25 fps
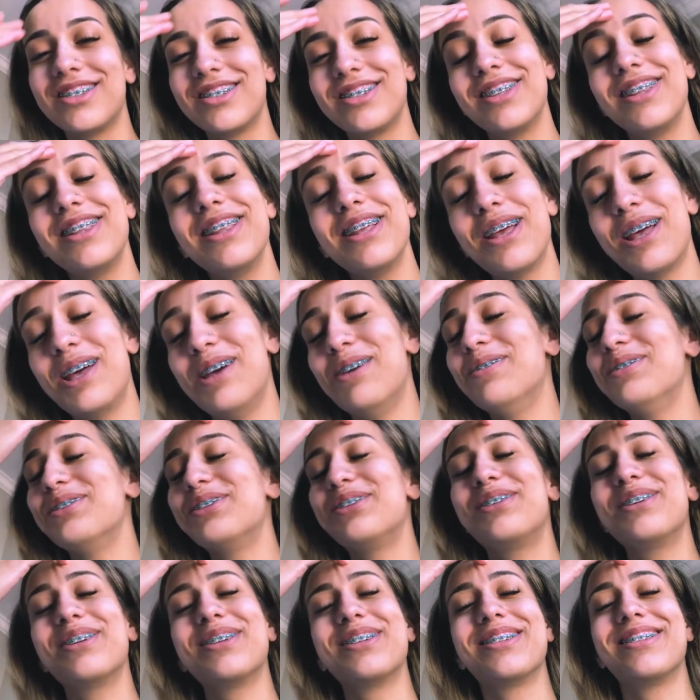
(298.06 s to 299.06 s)
it
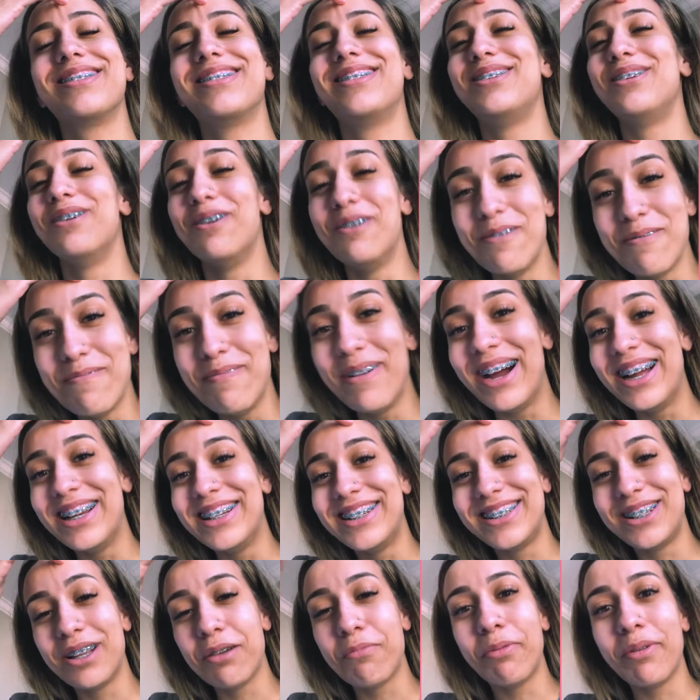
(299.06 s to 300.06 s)
was just too
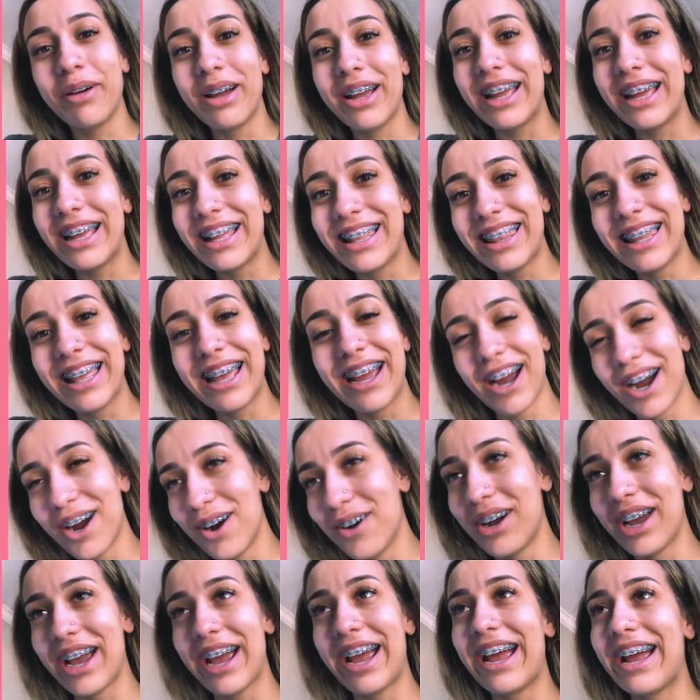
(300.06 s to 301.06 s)
much to put in there,
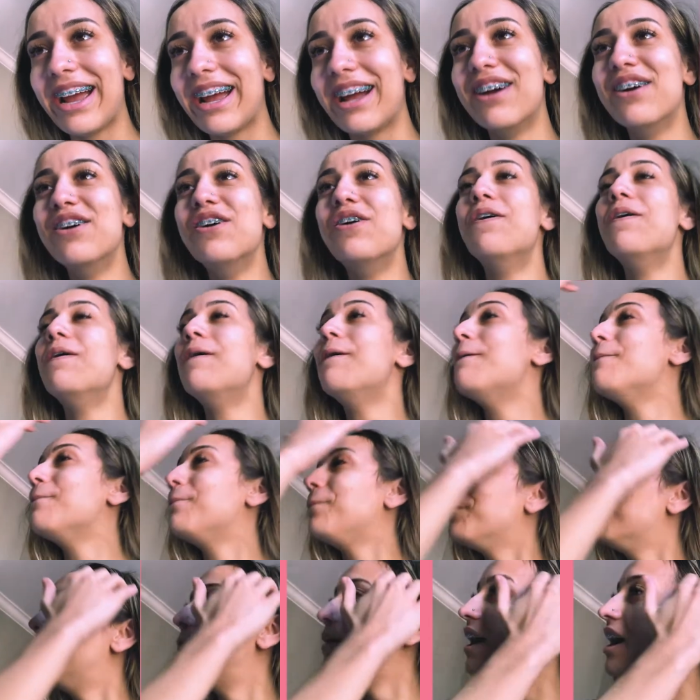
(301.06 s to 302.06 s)
okay?
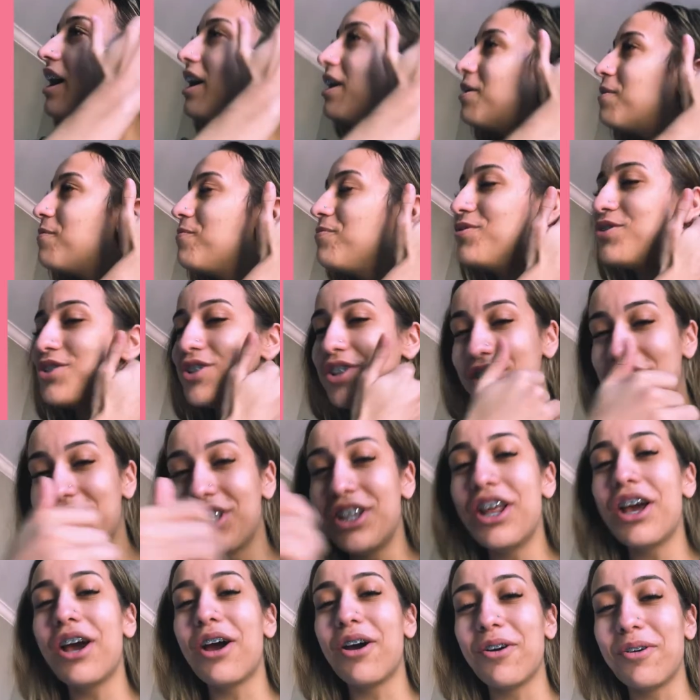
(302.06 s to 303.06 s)
But just
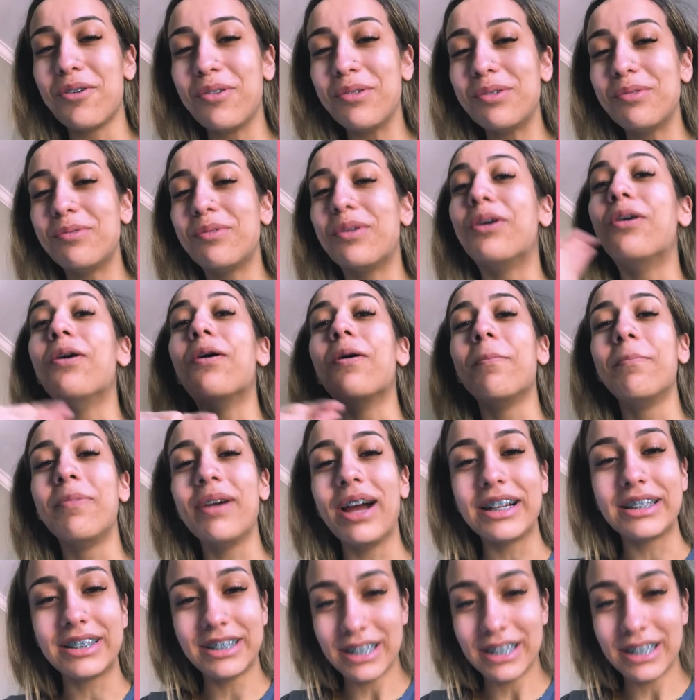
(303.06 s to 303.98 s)
know we're going back